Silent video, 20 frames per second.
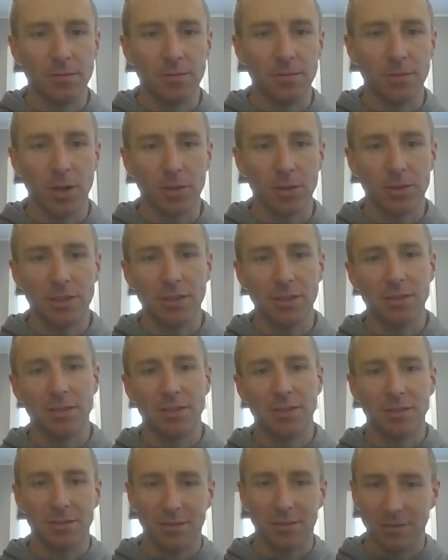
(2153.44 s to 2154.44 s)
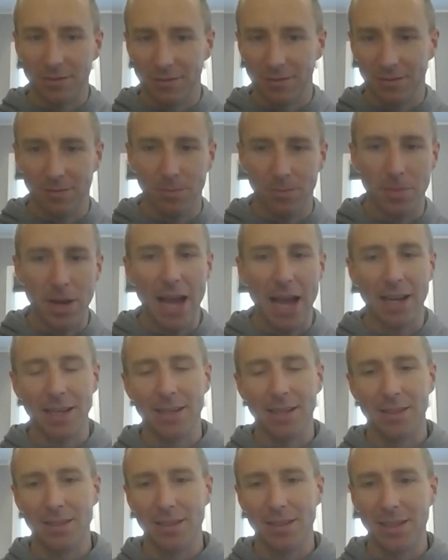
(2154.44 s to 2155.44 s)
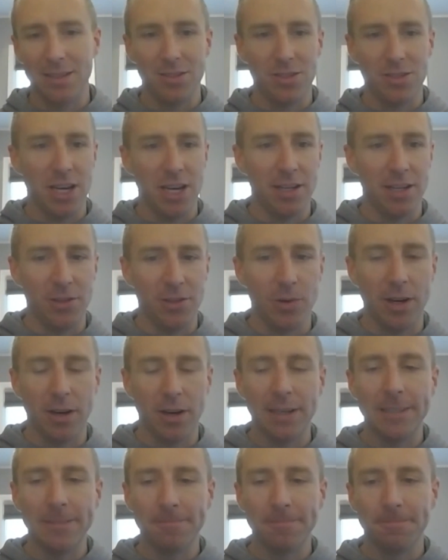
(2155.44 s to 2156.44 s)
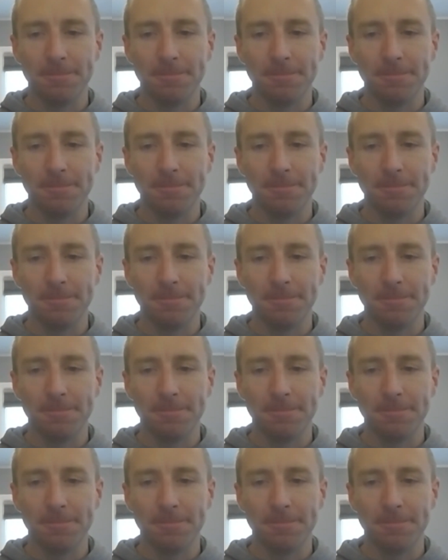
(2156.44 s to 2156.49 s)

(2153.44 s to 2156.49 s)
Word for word: versus back in, in january